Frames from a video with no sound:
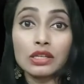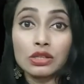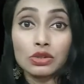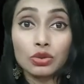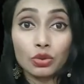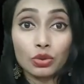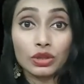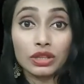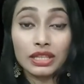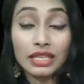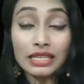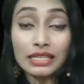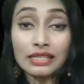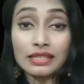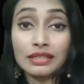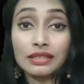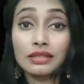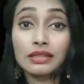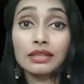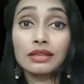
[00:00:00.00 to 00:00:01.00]
So
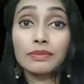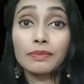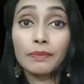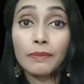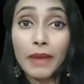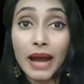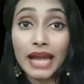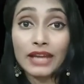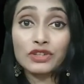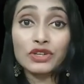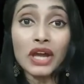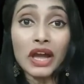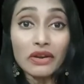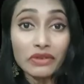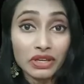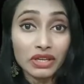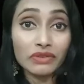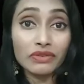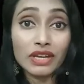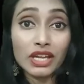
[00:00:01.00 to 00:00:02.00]
this might
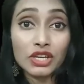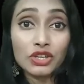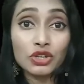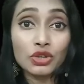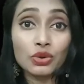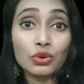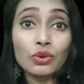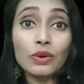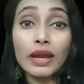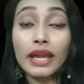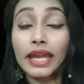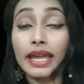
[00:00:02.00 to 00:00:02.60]
have given you